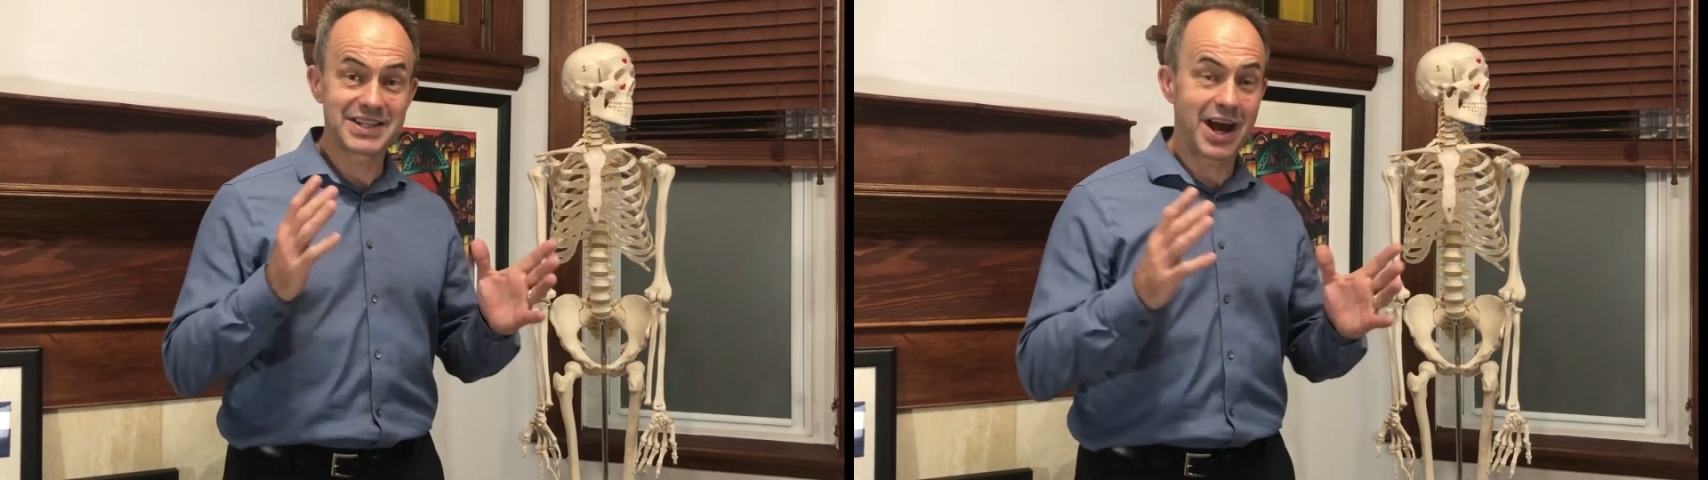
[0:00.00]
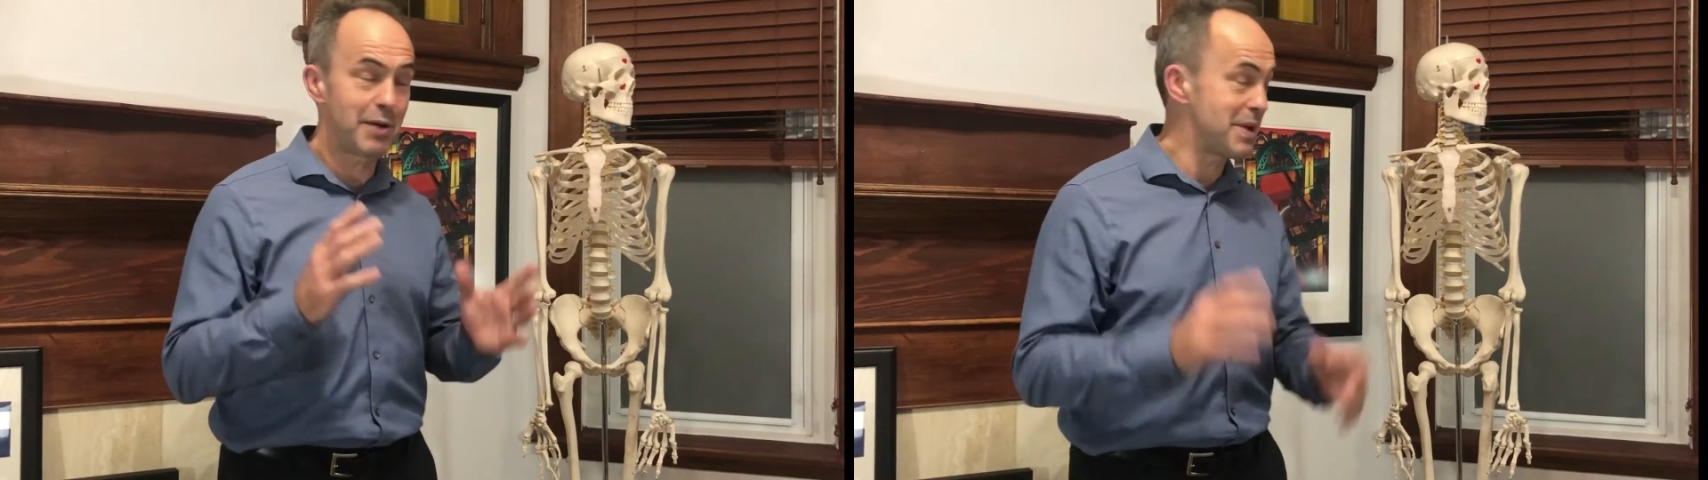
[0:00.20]
to
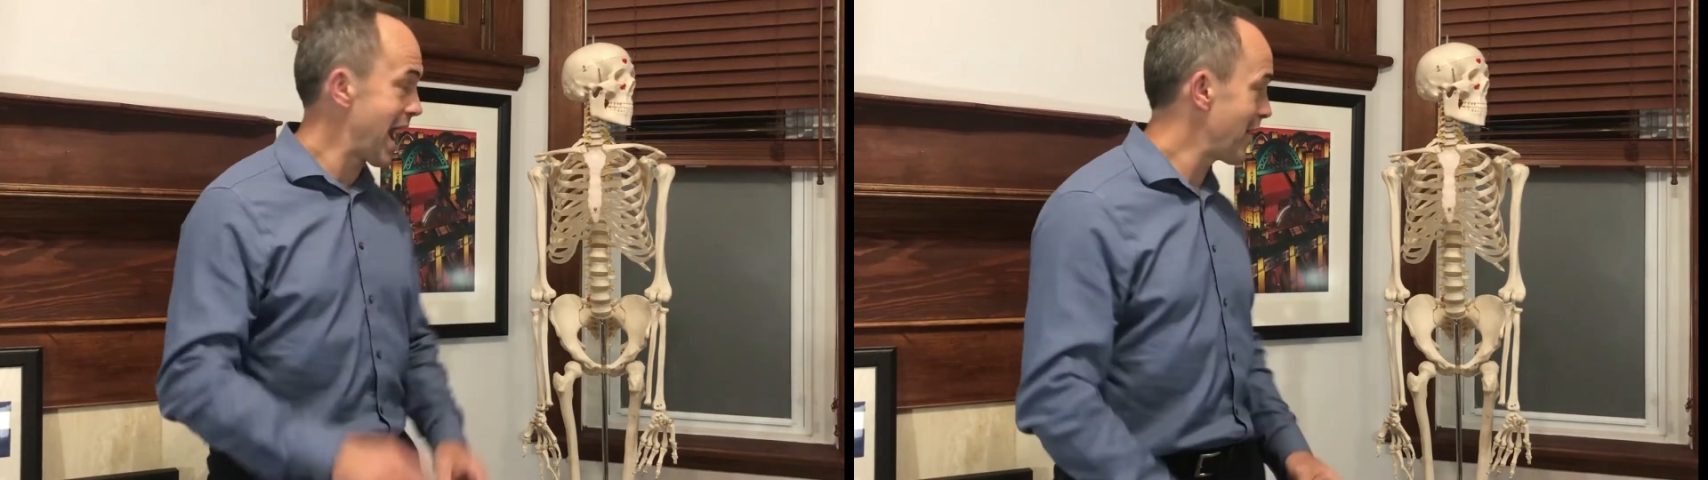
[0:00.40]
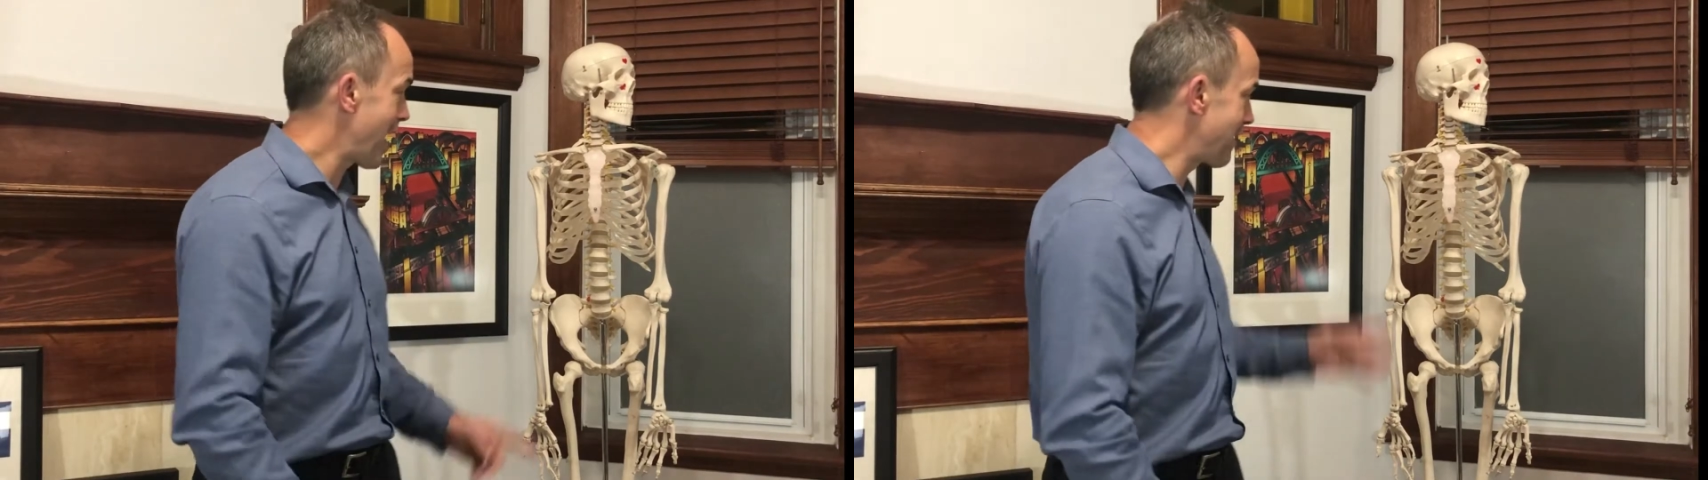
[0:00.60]
help me
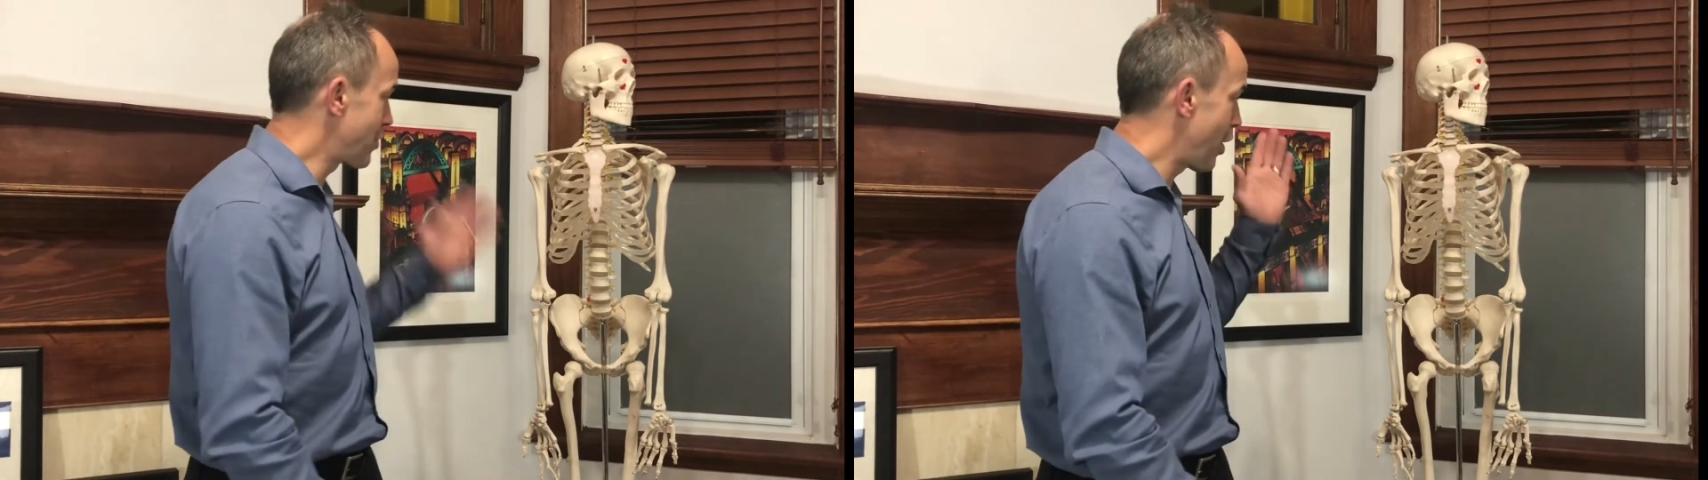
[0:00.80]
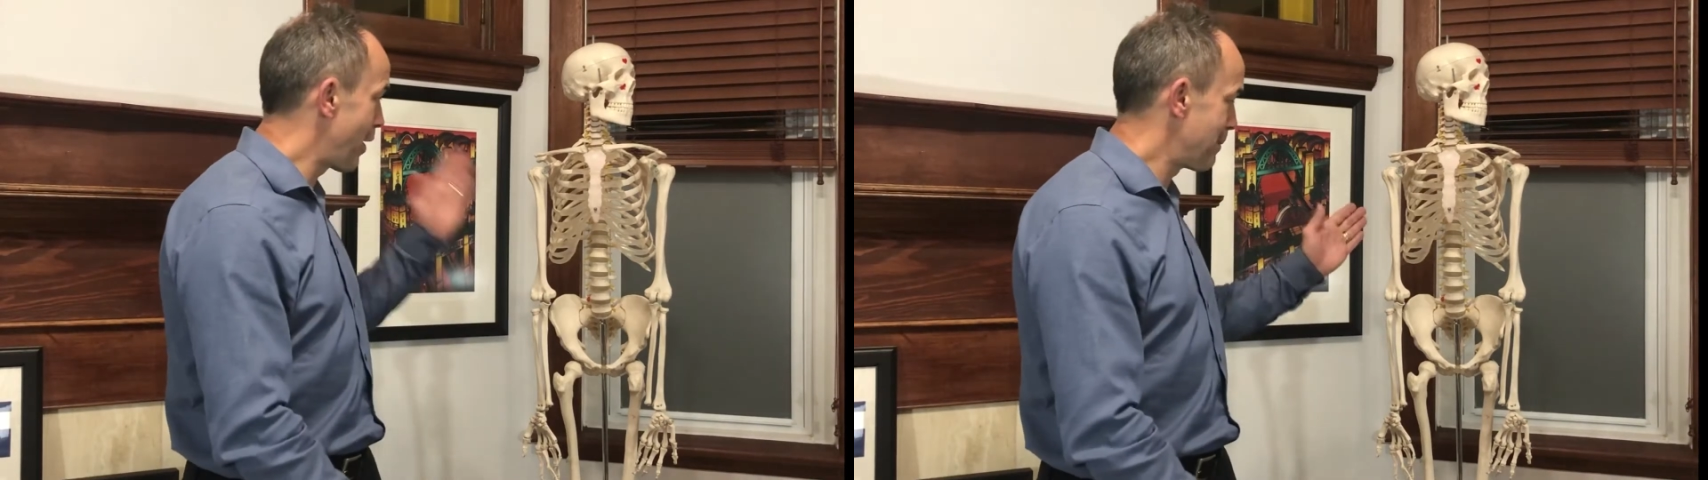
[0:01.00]
out, I've
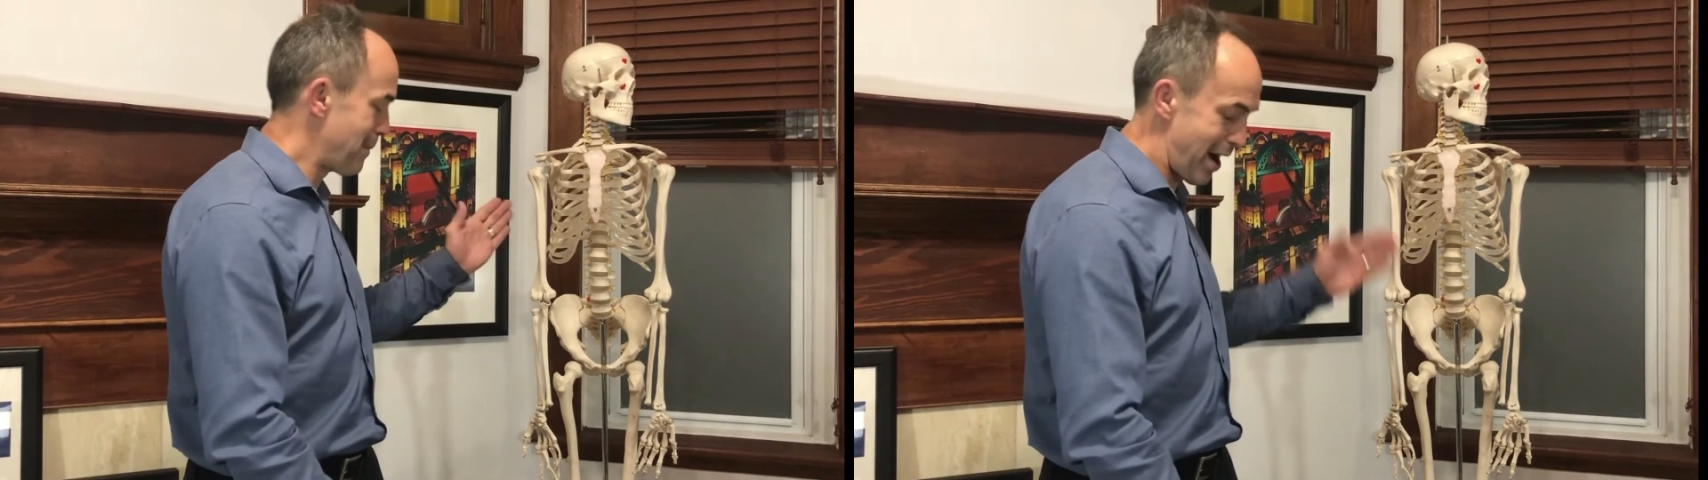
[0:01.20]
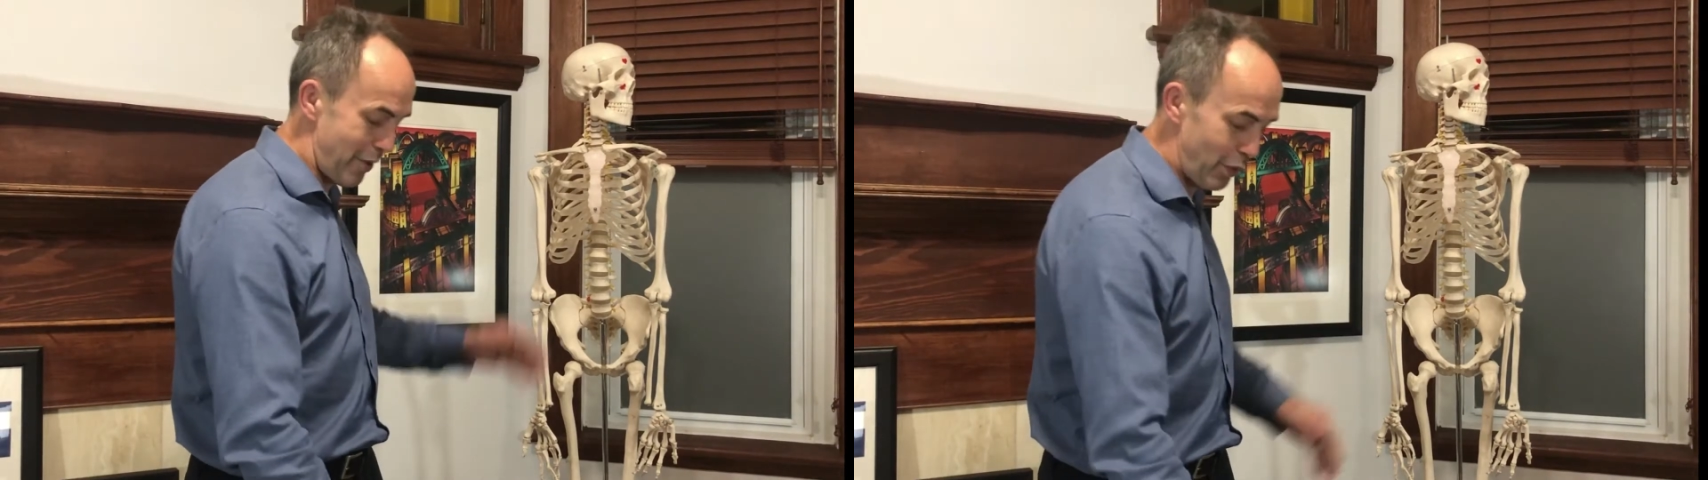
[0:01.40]
got my